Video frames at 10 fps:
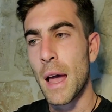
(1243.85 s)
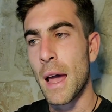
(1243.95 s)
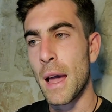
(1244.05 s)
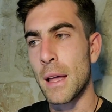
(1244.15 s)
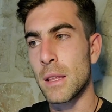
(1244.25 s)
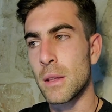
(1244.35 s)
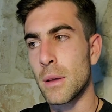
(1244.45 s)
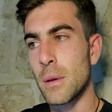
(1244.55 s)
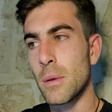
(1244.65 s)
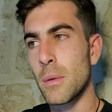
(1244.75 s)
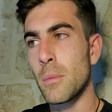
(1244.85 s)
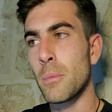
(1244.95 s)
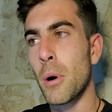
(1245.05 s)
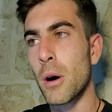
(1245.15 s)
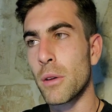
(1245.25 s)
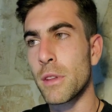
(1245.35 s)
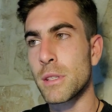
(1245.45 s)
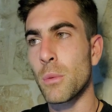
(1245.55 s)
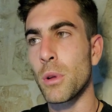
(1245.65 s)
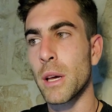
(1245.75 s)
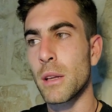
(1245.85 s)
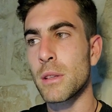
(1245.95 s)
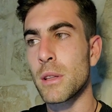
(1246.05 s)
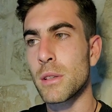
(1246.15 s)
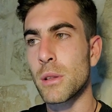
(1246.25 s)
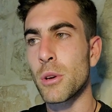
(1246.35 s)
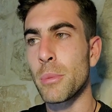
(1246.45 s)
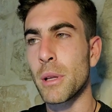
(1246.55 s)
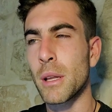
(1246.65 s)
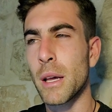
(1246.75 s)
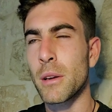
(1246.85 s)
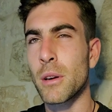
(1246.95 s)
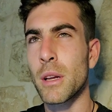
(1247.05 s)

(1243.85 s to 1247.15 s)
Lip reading: And part of this, and we'll get into this a little bit later,